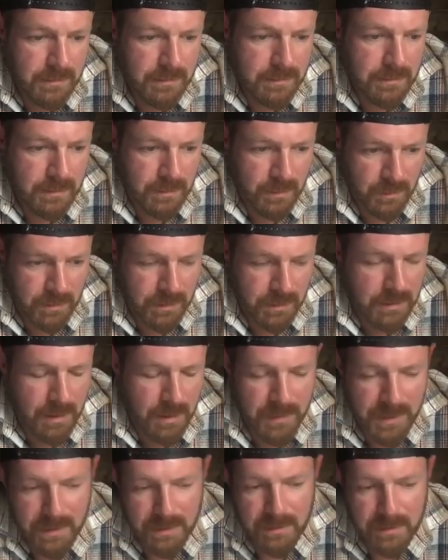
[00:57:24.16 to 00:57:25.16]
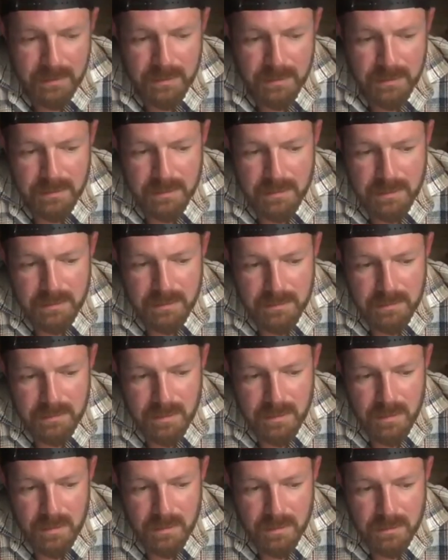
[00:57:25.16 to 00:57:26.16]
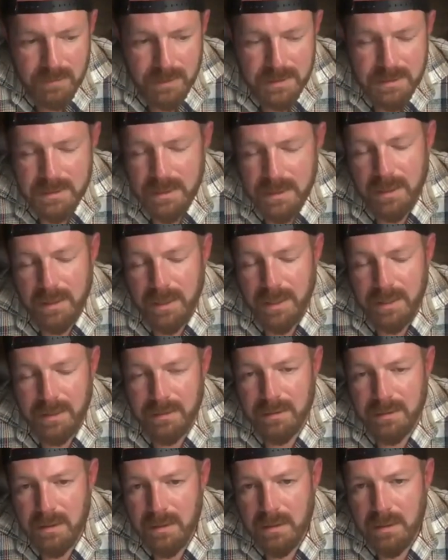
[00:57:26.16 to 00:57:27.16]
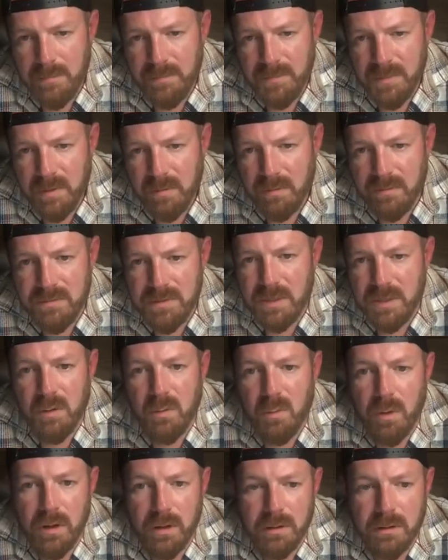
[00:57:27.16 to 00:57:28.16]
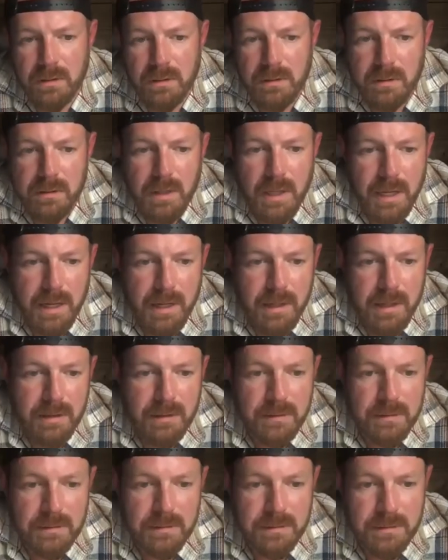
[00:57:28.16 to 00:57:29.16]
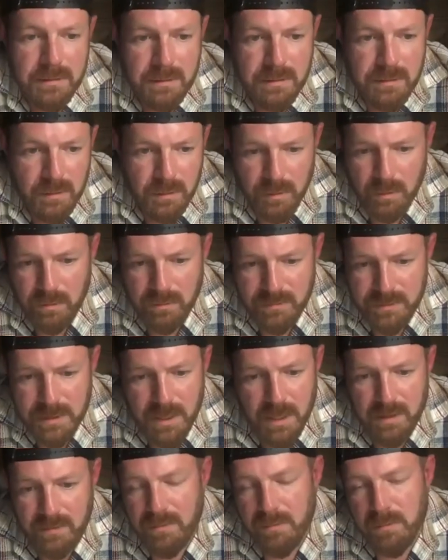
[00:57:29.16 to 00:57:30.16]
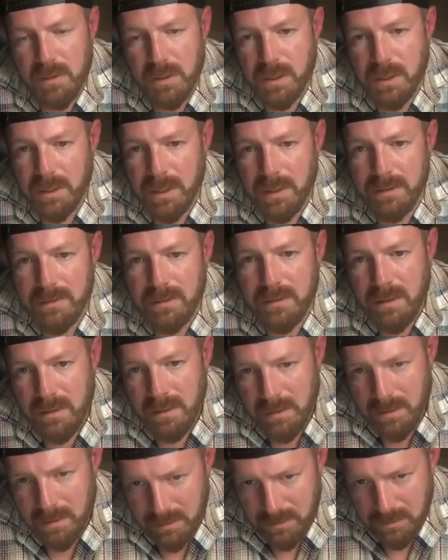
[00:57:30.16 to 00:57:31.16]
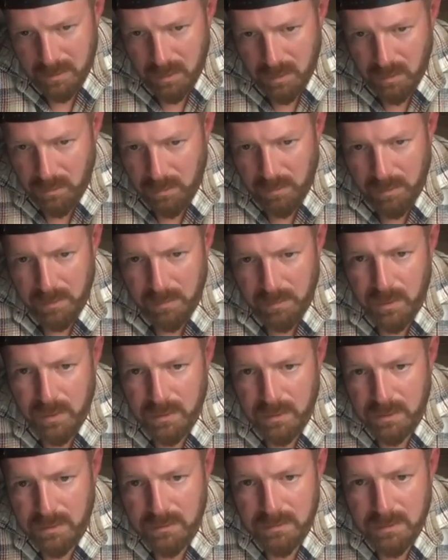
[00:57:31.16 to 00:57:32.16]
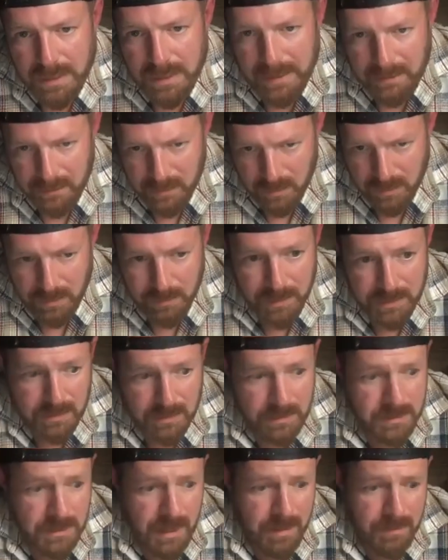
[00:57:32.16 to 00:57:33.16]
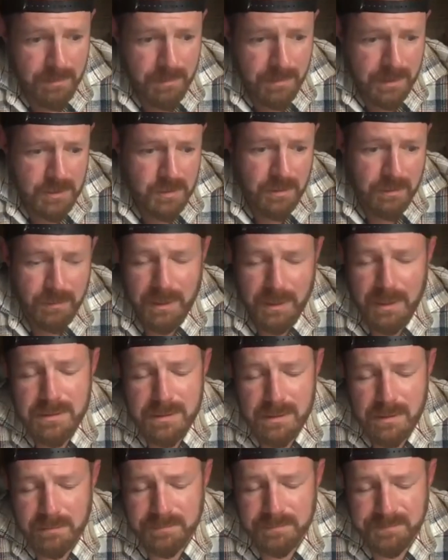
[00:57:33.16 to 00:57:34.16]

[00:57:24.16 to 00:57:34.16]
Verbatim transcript: you know, they come in and they say, hey, we've seen your work and you're the only photographer we're looking at. You're who we want to book. And, you know, that makes our job extremely easy